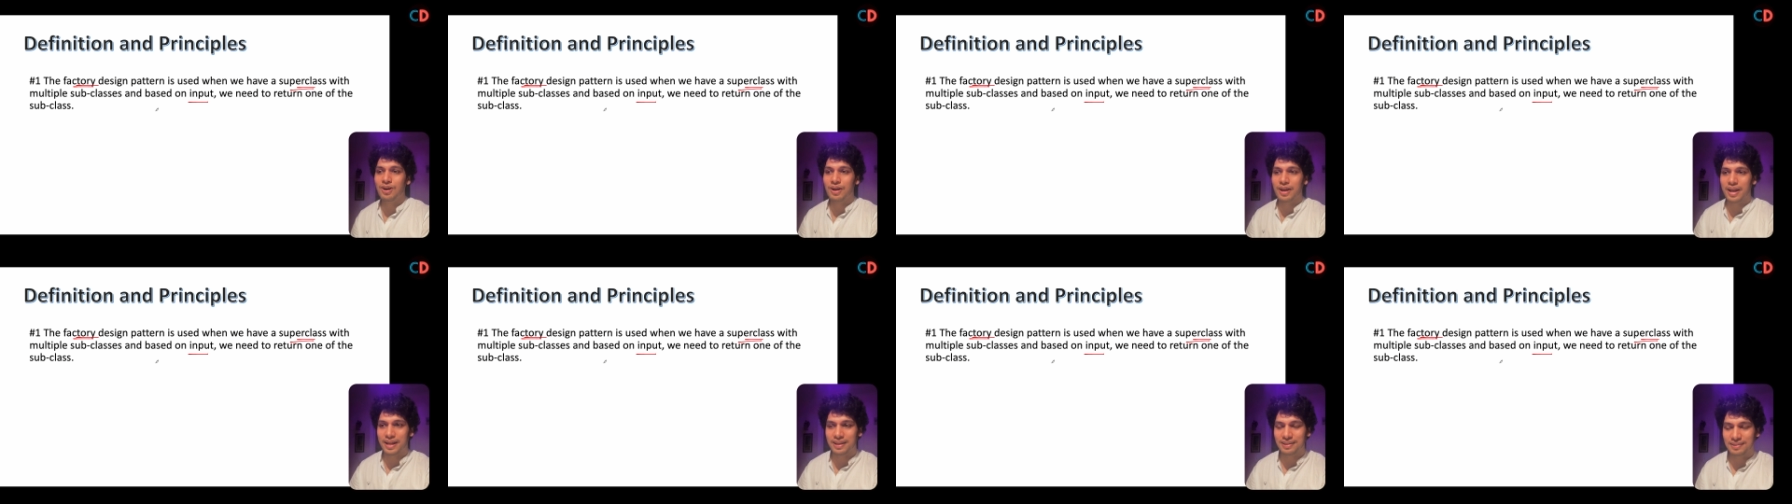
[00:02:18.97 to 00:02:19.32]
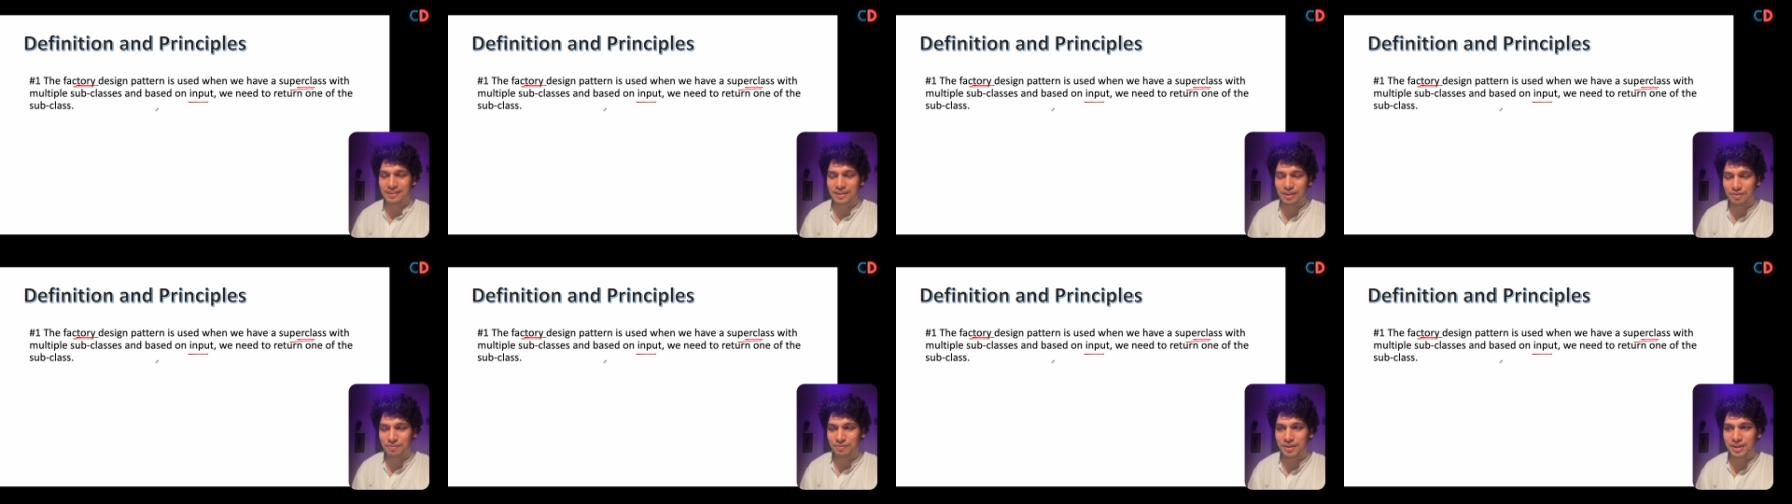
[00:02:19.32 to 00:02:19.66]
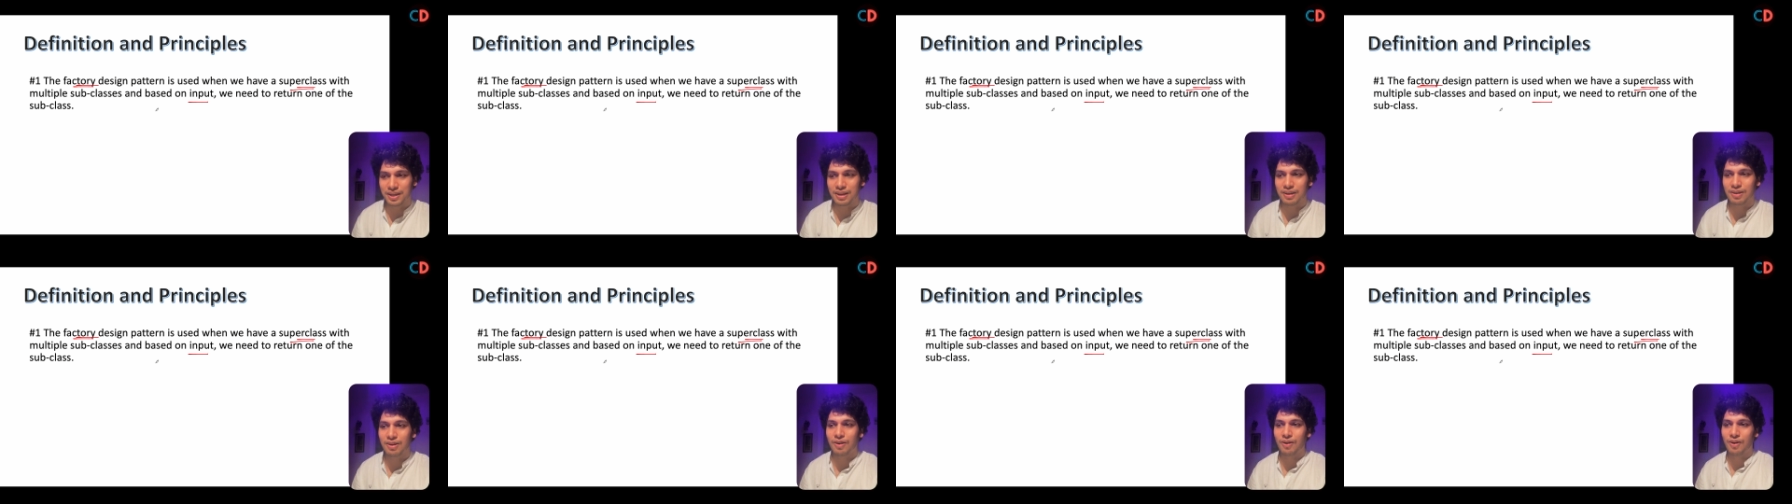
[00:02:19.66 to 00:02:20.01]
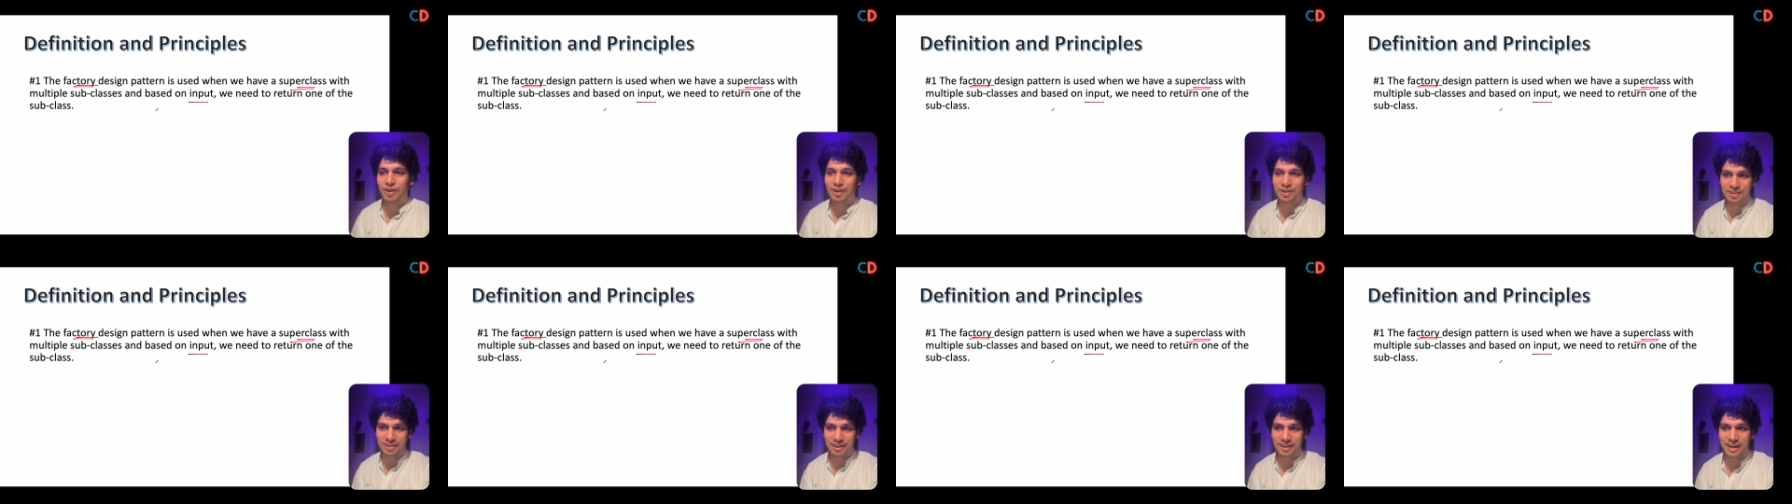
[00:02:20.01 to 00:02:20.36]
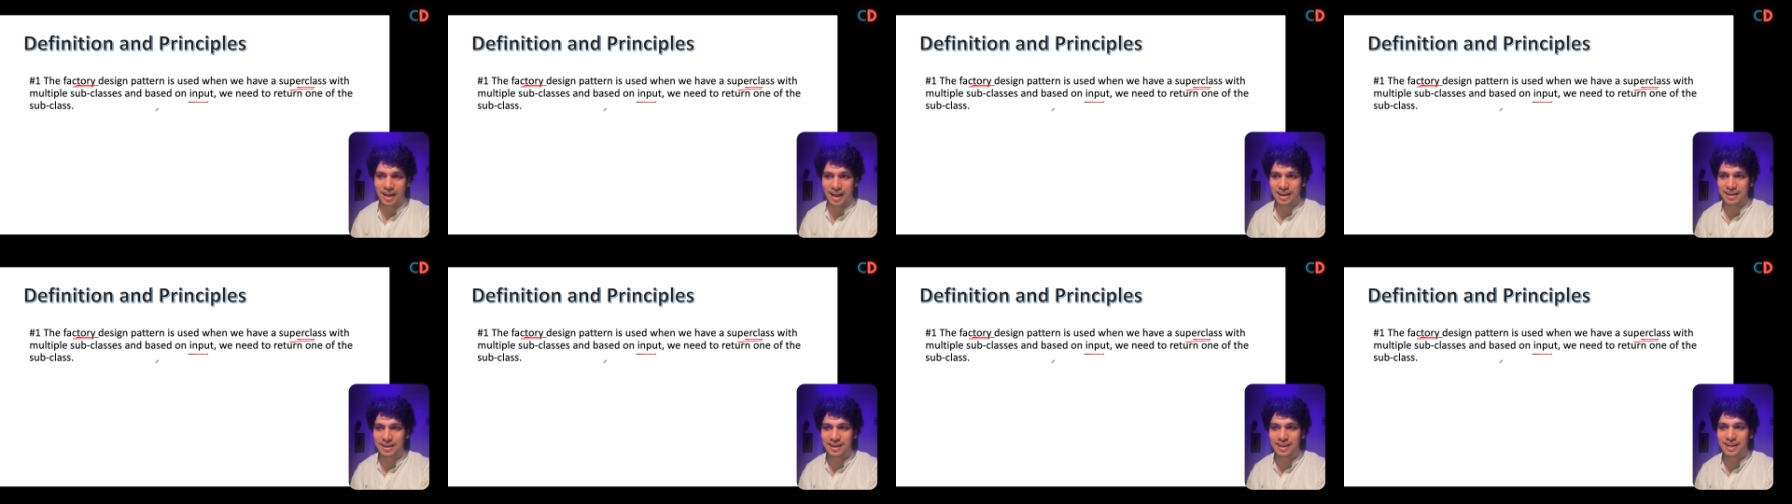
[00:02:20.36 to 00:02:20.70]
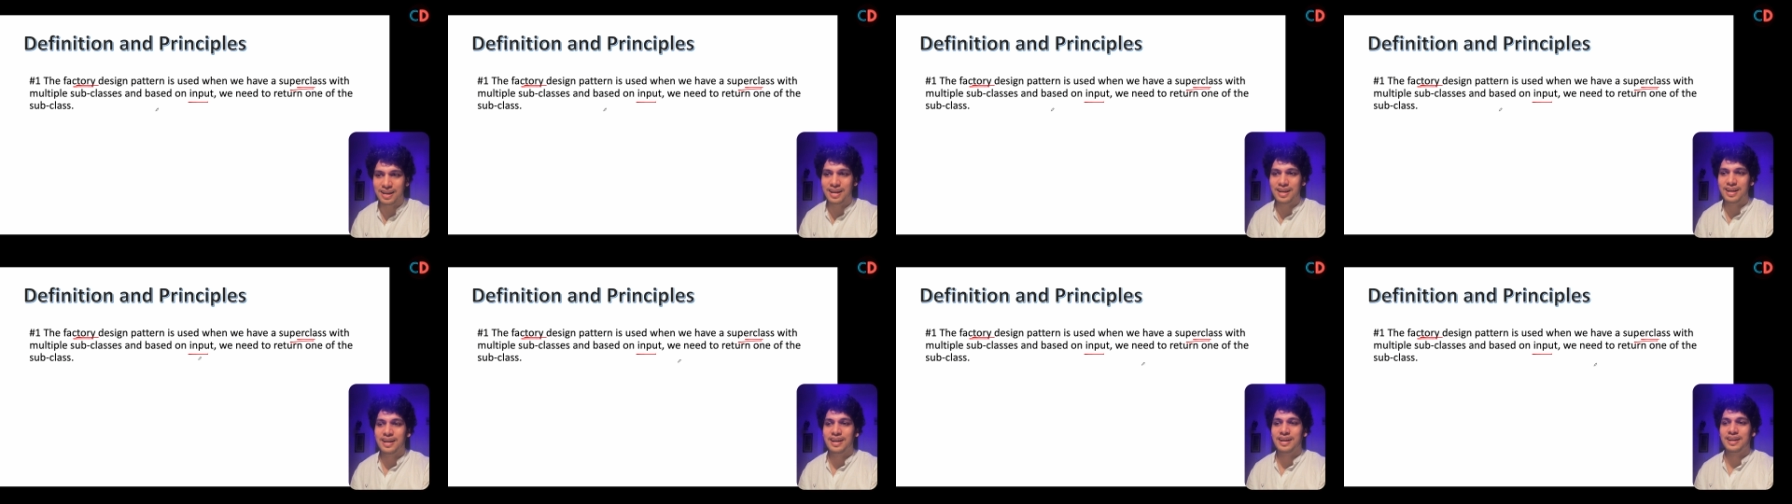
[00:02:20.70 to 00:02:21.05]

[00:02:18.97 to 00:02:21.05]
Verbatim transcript: S U V or sedan,